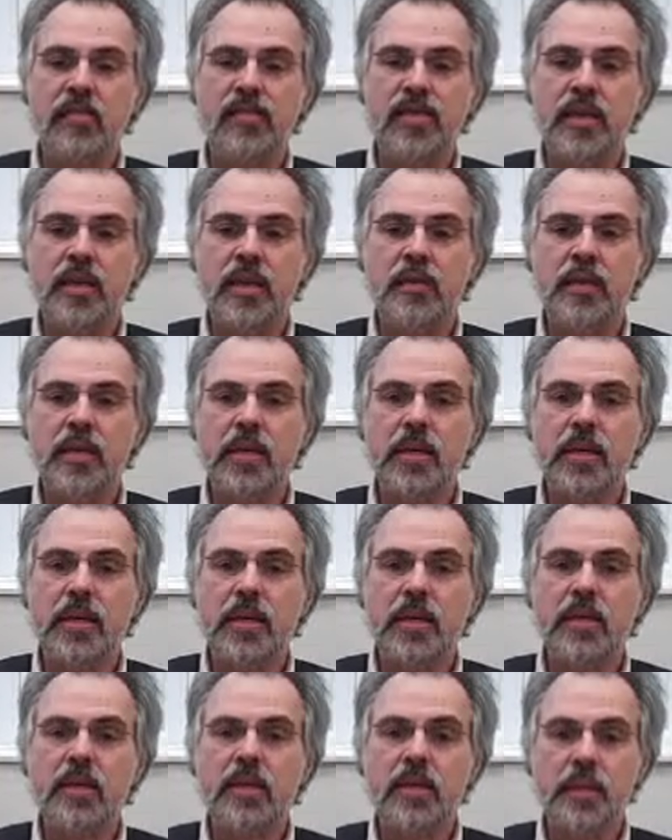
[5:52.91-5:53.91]
give you some
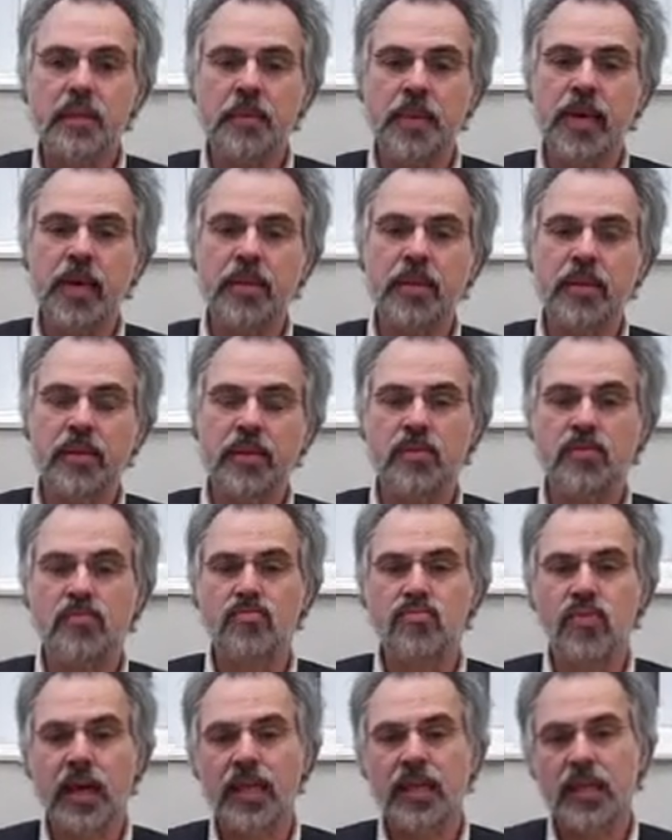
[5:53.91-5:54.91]
ideas about the
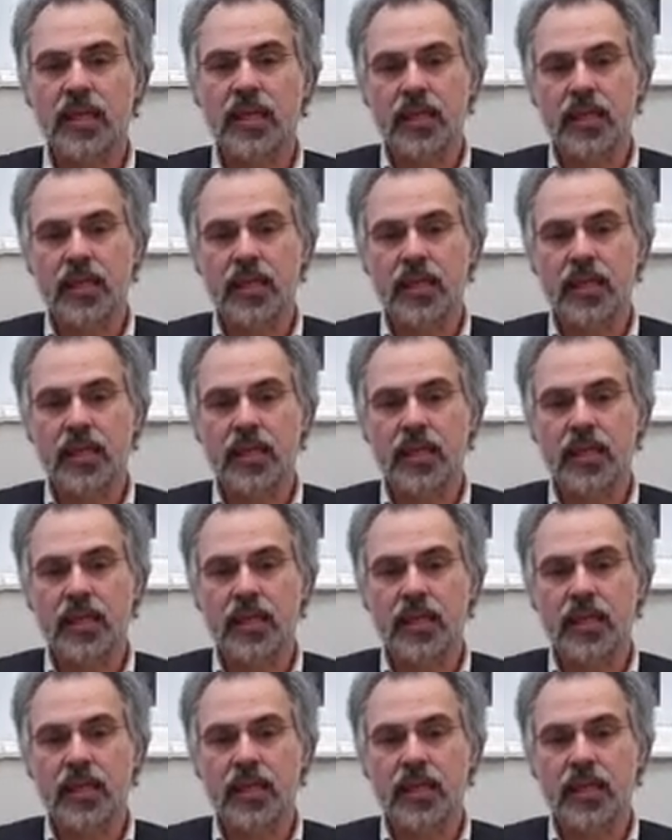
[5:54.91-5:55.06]
right